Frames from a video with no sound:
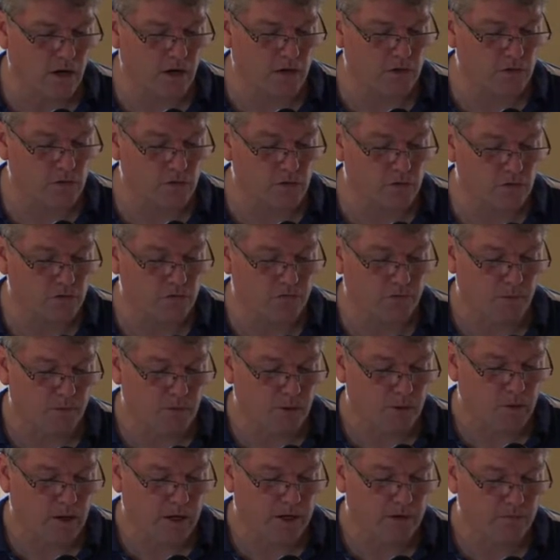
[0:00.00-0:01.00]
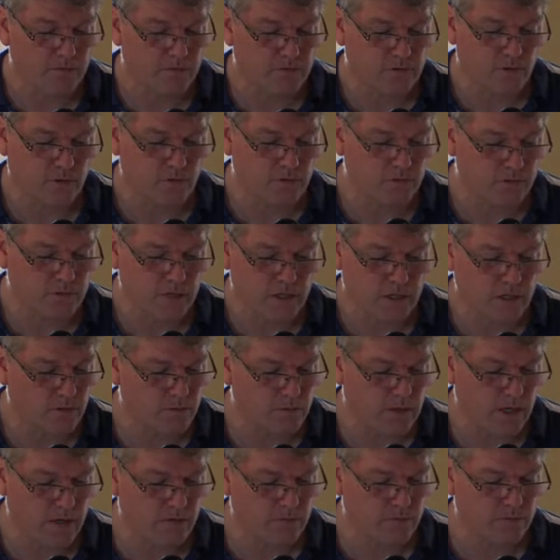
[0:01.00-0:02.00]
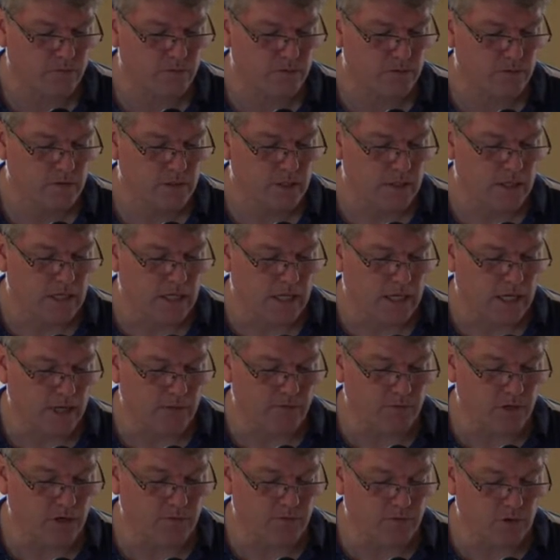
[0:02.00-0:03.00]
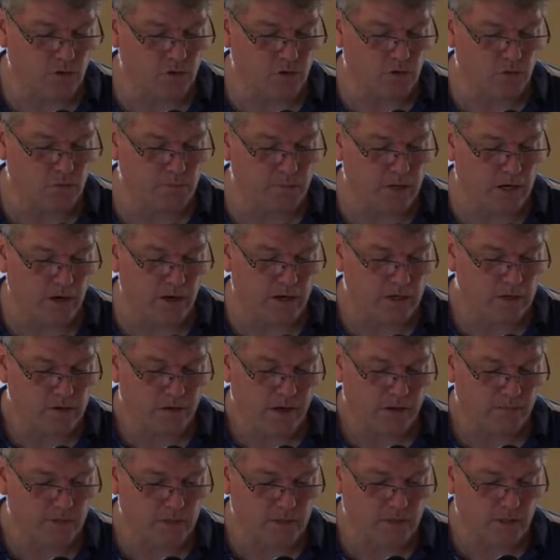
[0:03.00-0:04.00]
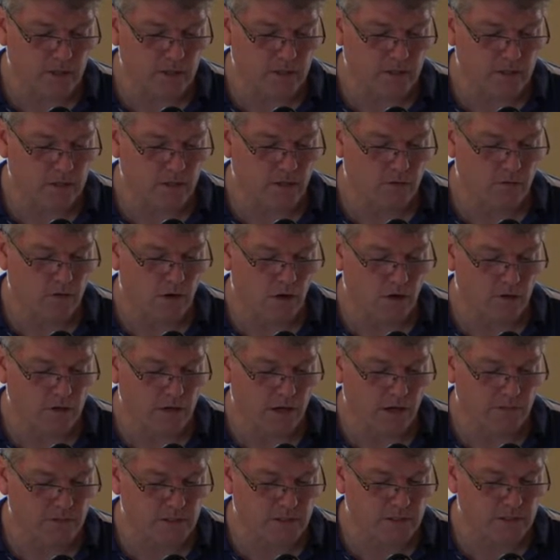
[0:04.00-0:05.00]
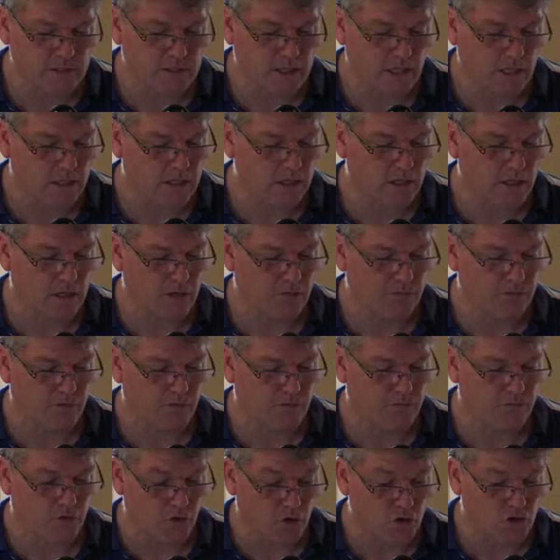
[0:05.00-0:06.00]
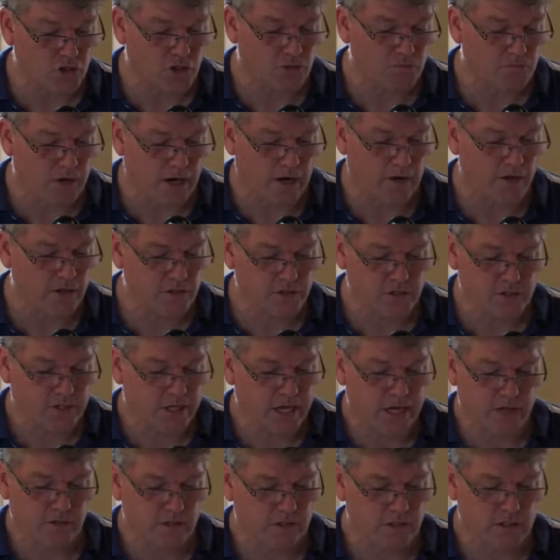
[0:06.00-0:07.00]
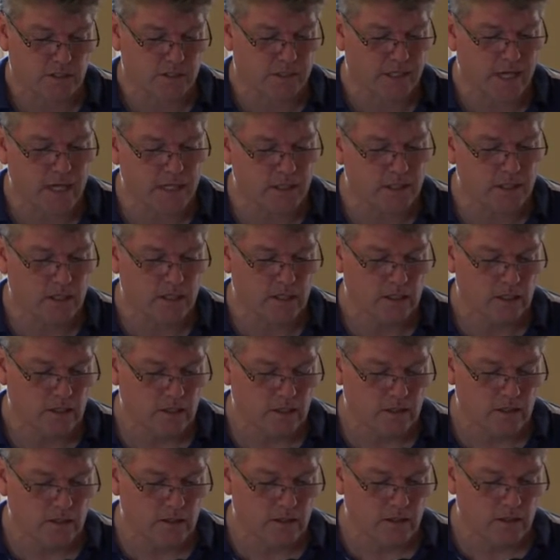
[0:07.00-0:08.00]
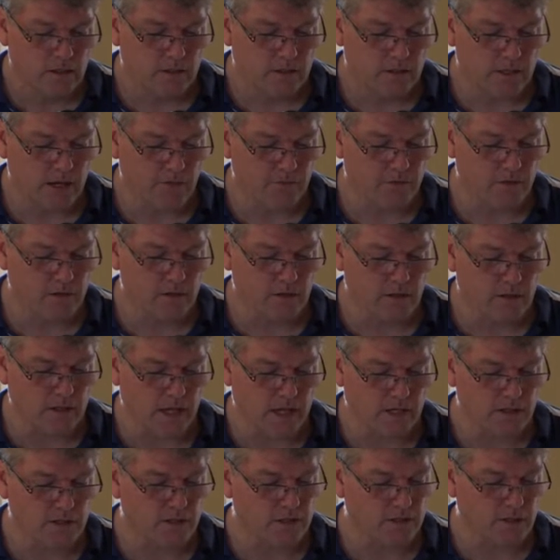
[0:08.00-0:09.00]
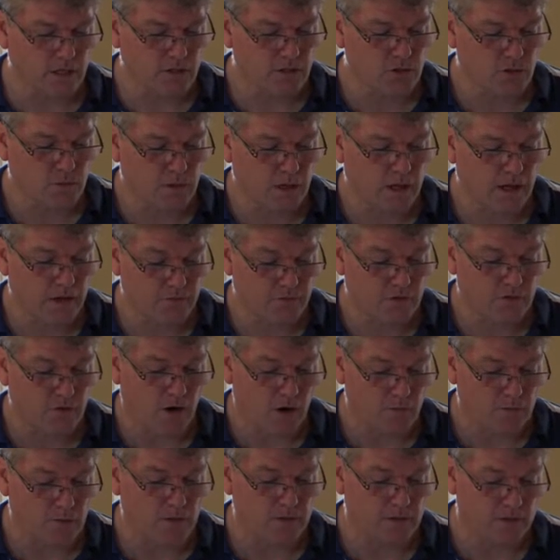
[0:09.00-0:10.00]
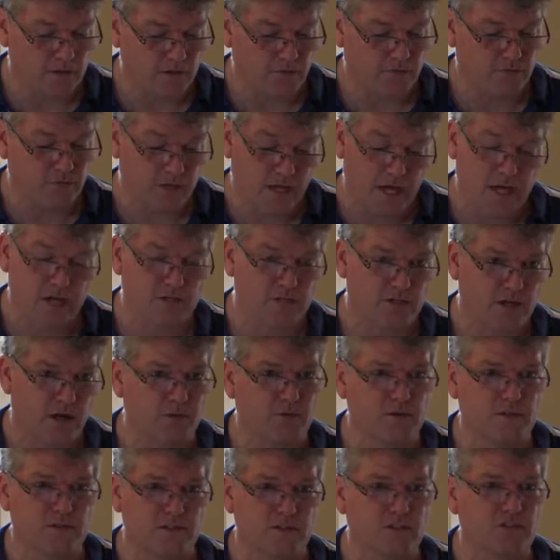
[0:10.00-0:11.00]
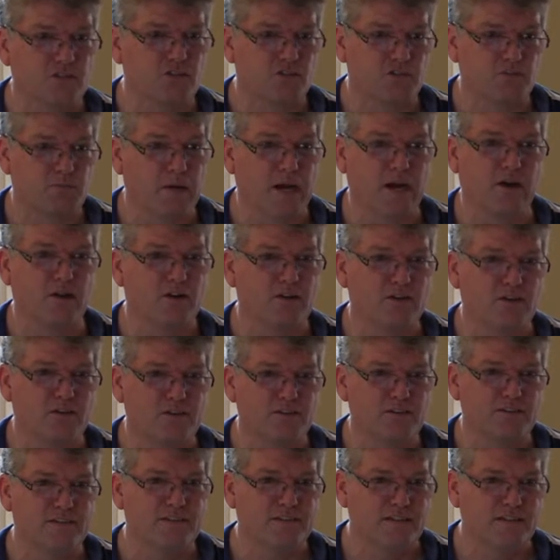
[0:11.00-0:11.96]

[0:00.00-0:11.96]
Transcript: Are you loose from a wife? Don't seek a wife. Even if you do marry, you haven't done anything wrong. You haven't sinned. If a virgin marries, she hasn't sinned. Nevertheless, such will have trouble in the flesh. I would just spare you.